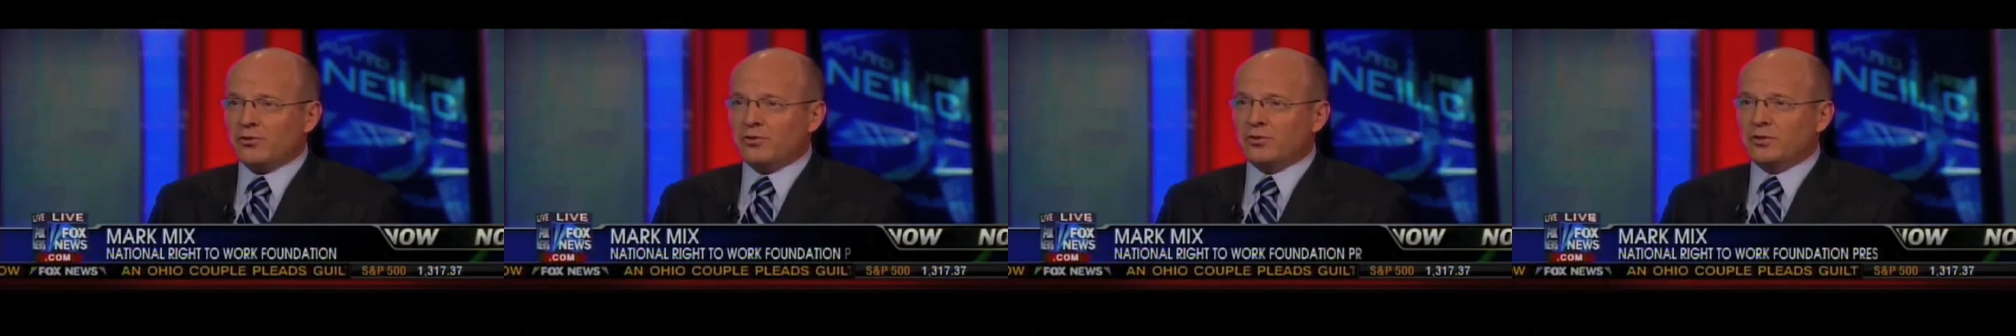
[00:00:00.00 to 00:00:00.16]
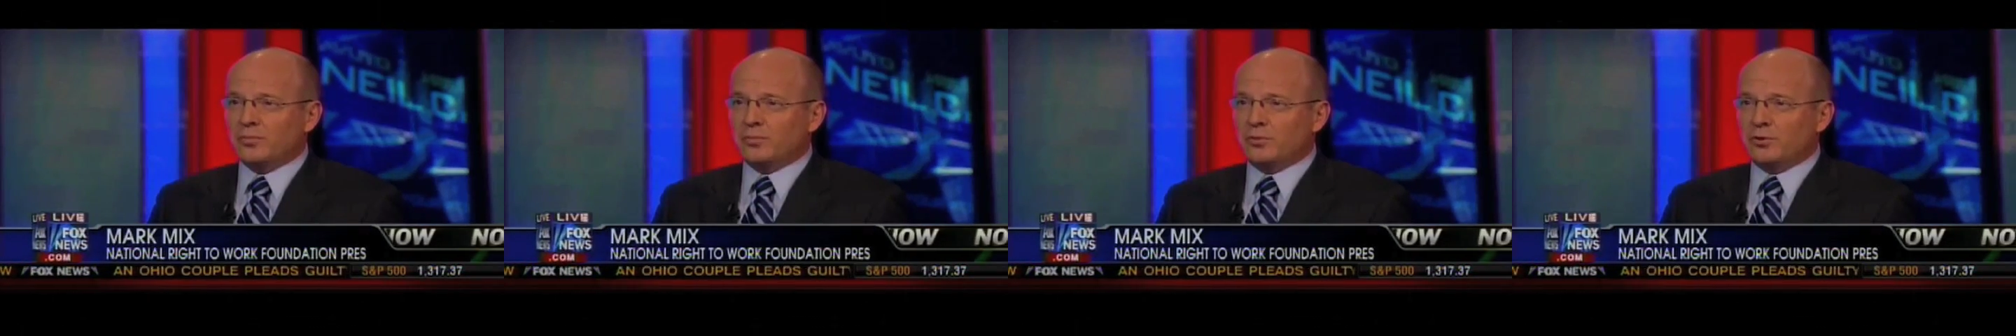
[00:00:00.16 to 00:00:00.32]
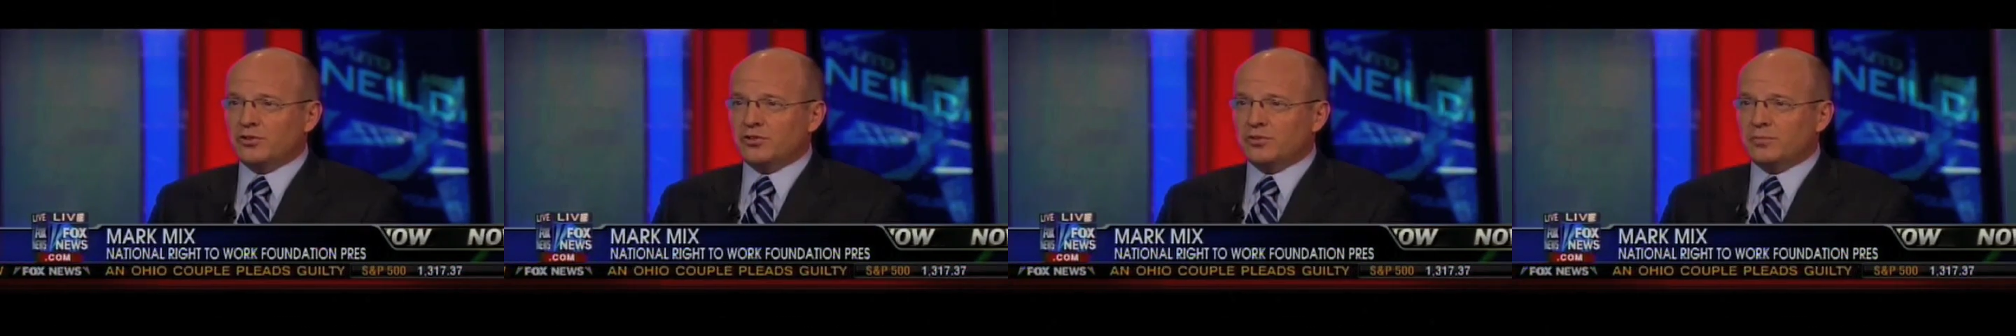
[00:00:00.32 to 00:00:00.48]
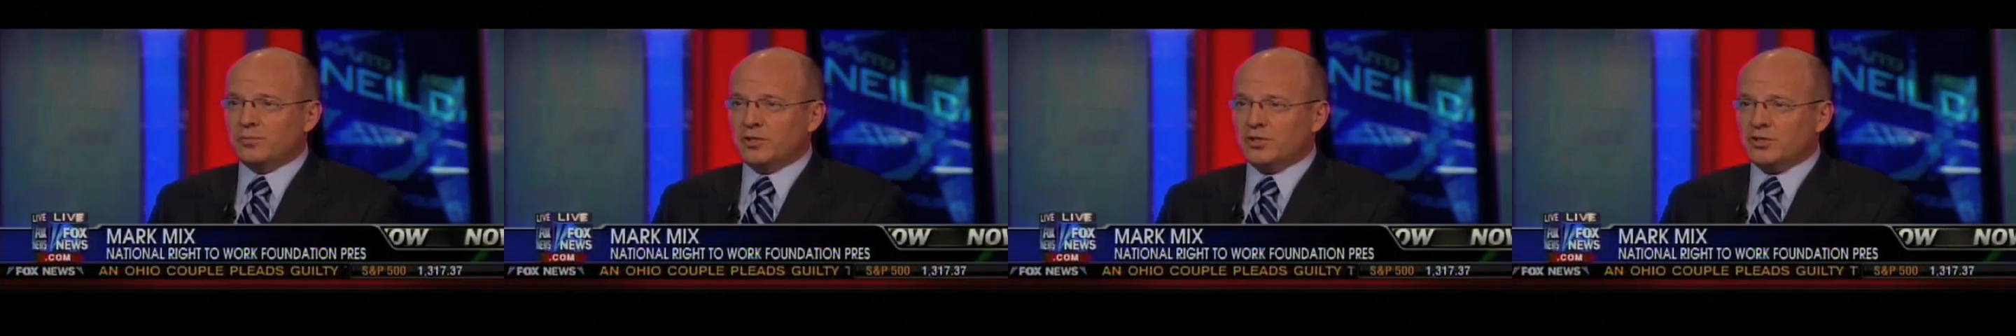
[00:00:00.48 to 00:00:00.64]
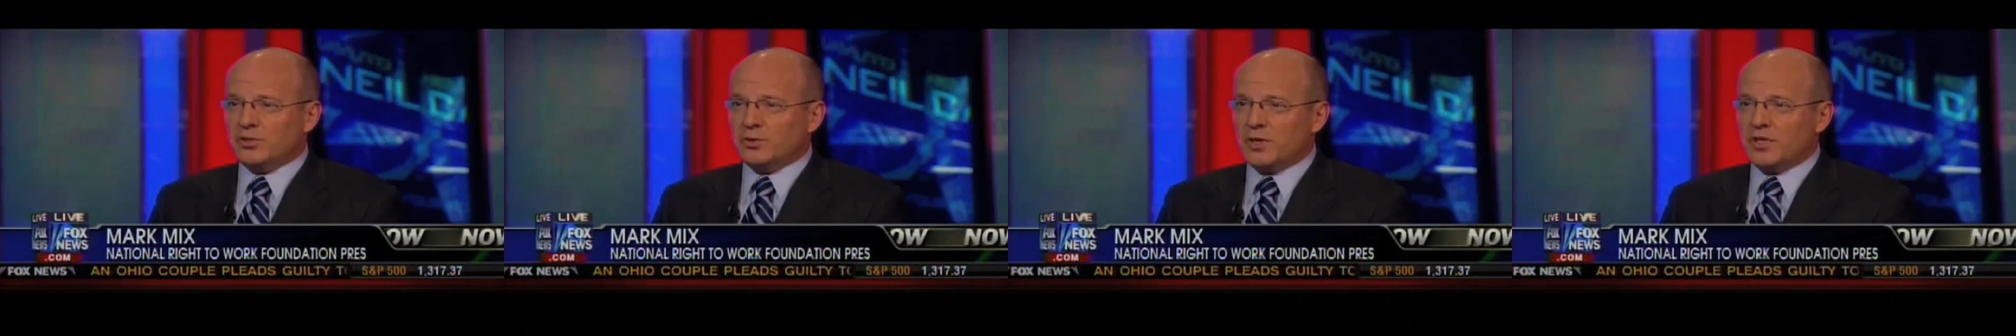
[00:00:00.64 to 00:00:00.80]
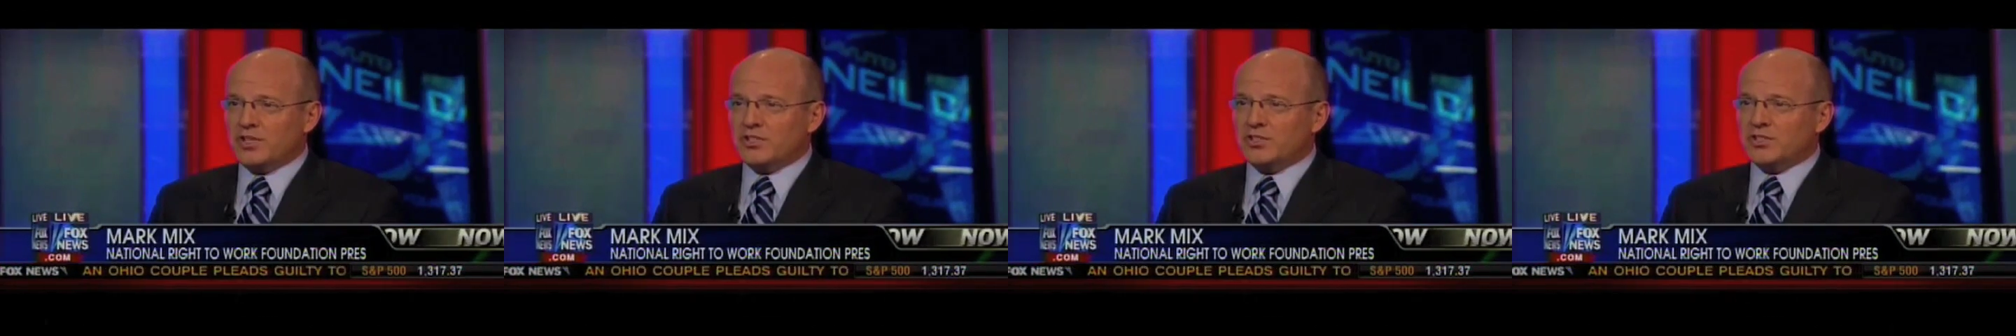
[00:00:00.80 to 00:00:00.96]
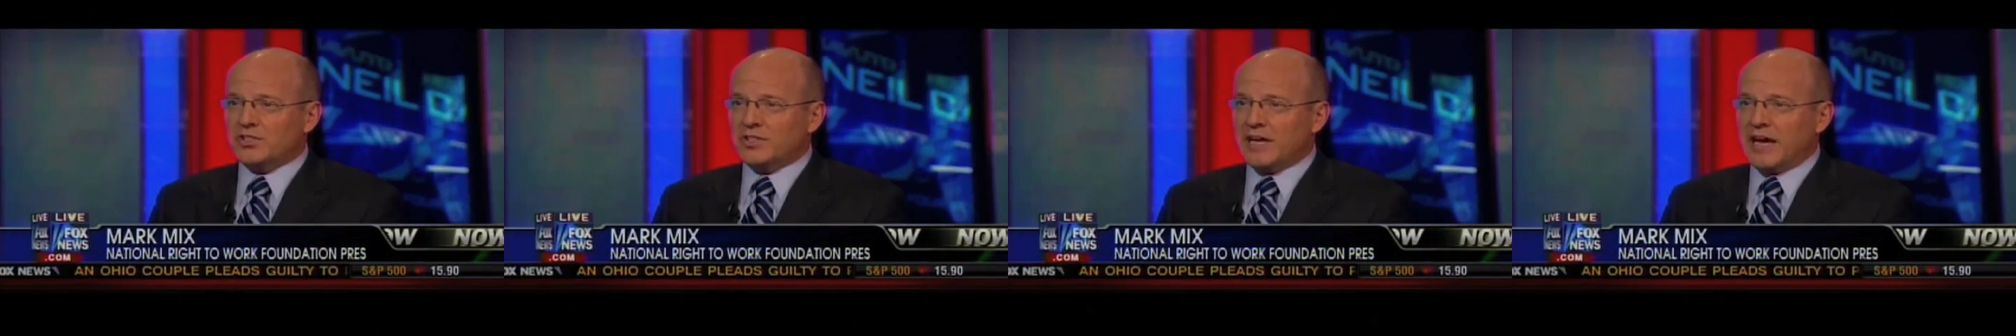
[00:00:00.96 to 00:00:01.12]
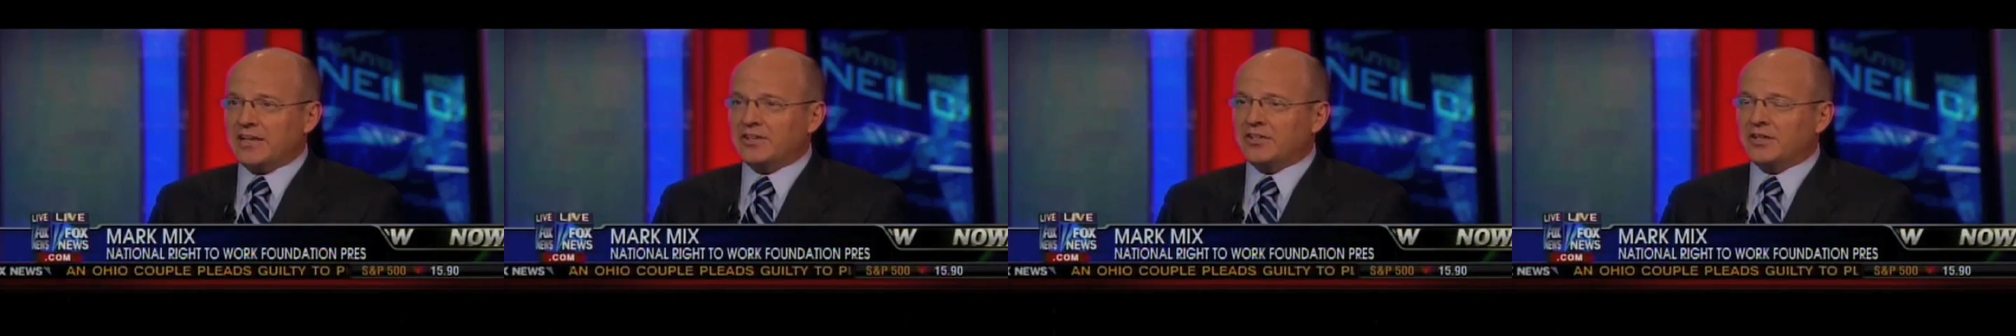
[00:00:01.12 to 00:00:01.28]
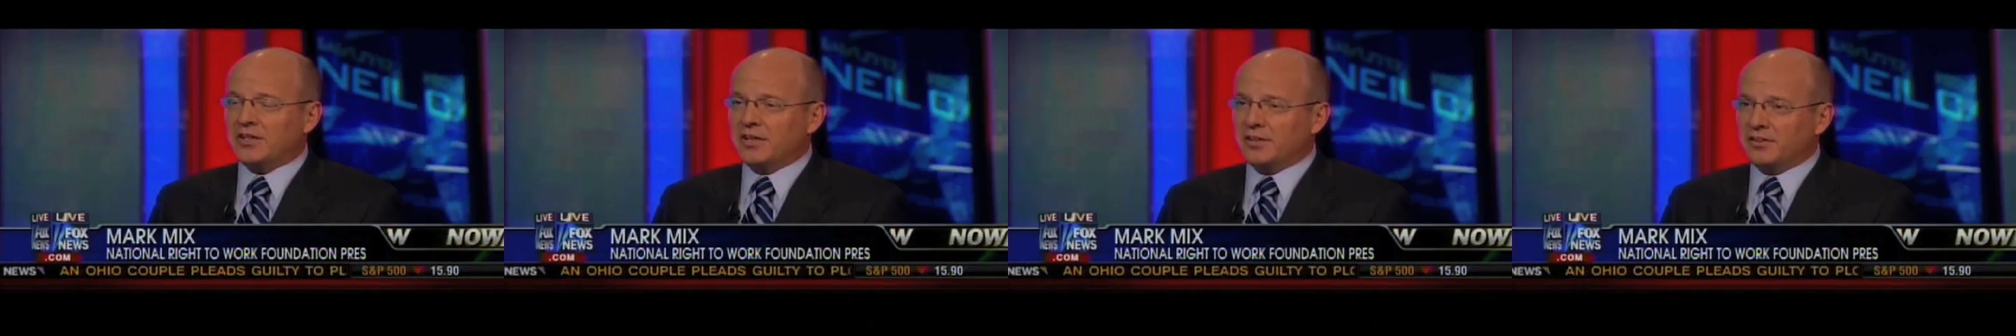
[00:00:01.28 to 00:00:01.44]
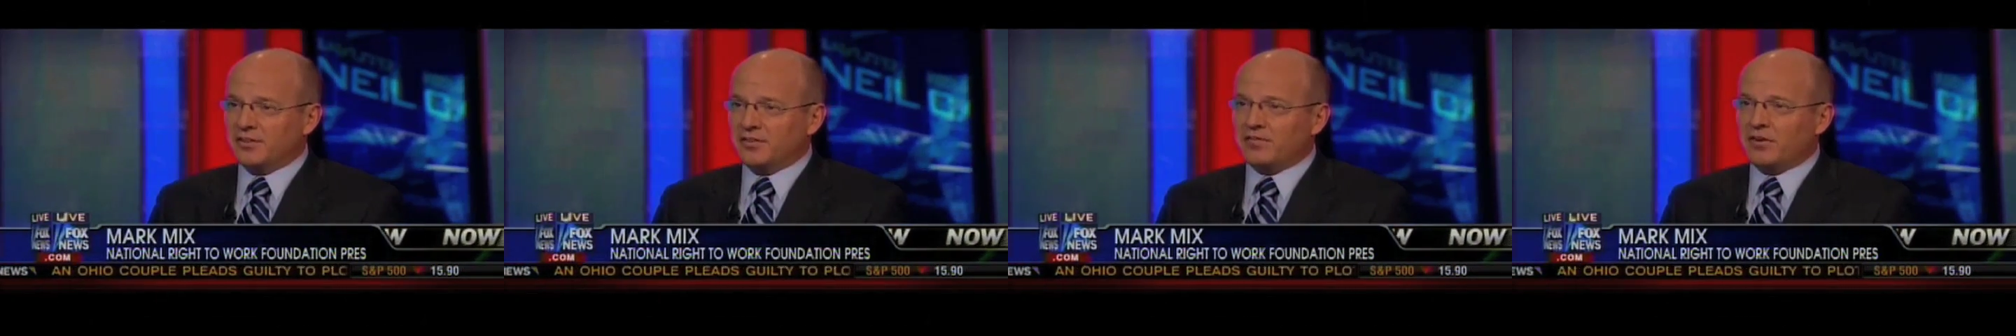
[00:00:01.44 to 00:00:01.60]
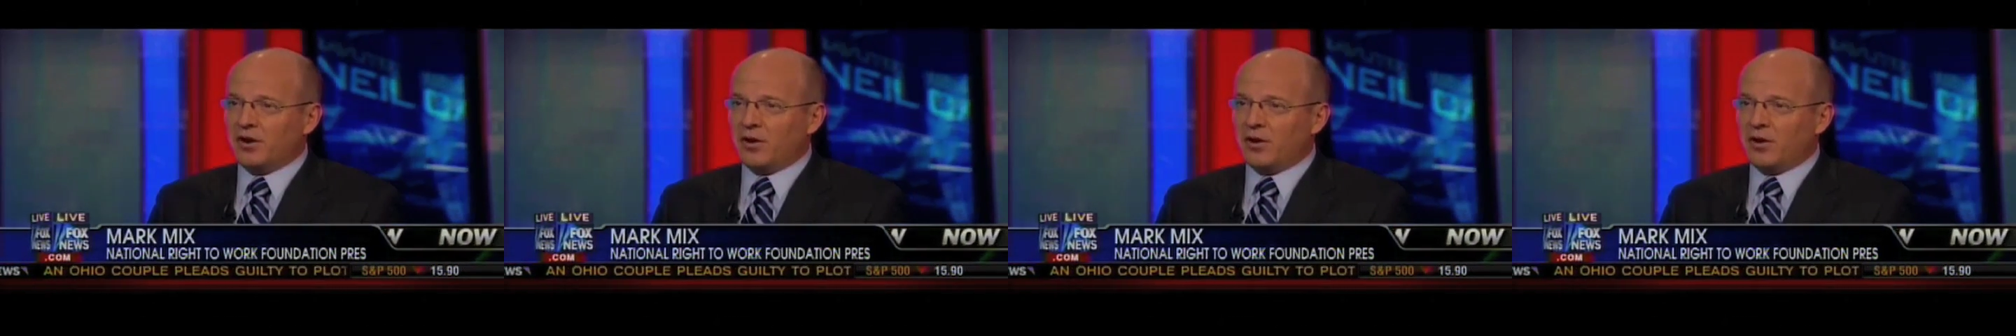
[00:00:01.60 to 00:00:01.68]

during the Bush administrations got done at the